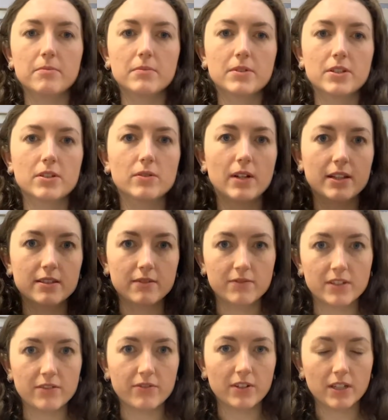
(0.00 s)
to do lots of
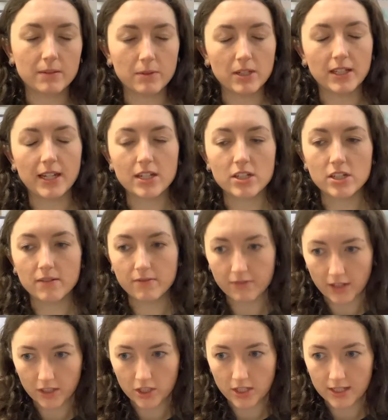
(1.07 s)
different communication
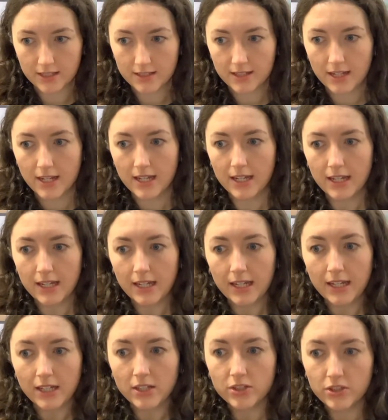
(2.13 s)
functions.
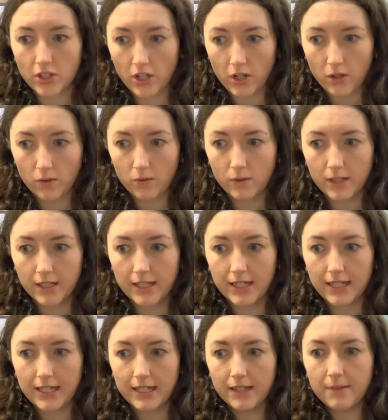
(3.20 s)
So,
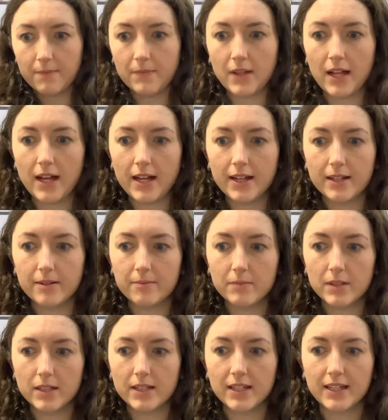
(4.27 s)

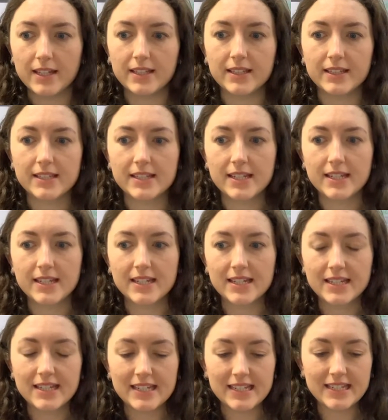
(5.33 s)
and
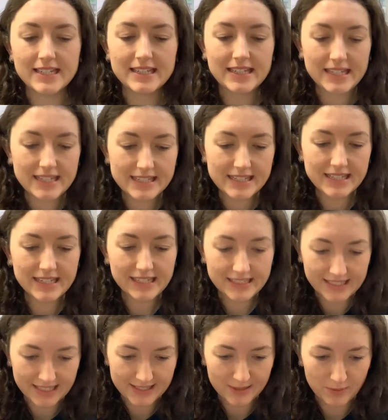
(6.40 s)
it is easy and
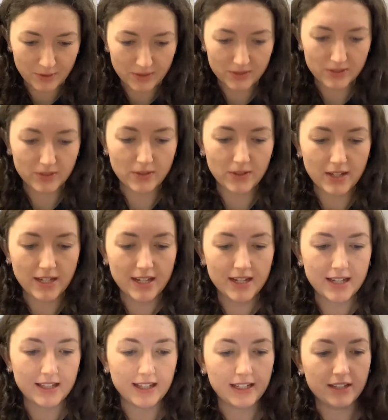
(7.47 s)
accessible. So,
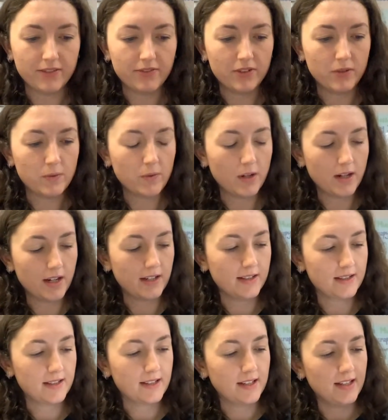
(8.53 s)
like if they
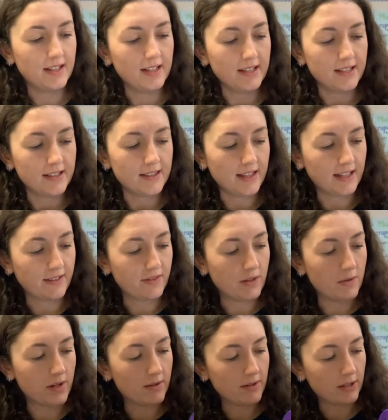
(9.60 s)
want
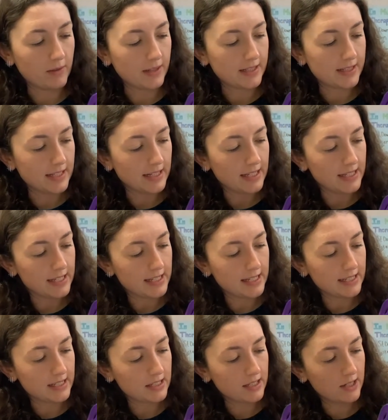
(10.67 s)
to request to
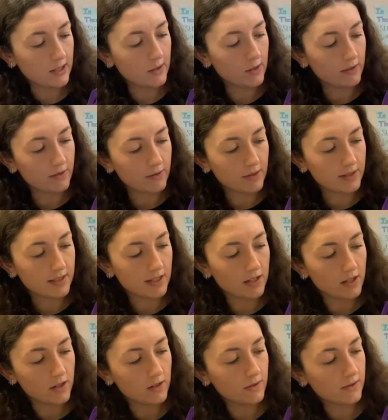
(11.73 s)
eat, or if you want to say,
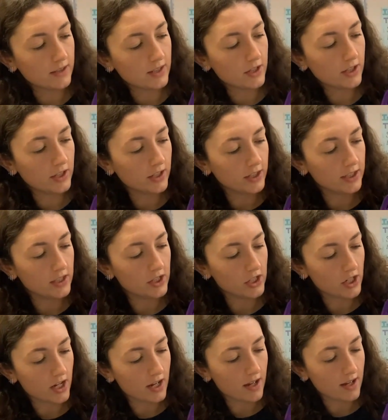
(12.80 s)
"Oh, such a good
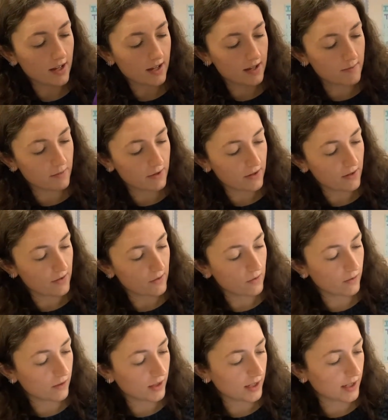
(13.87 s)
job,"
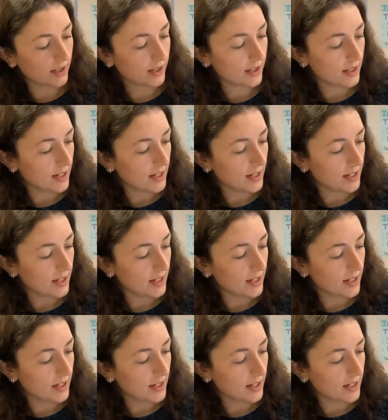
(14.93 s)
or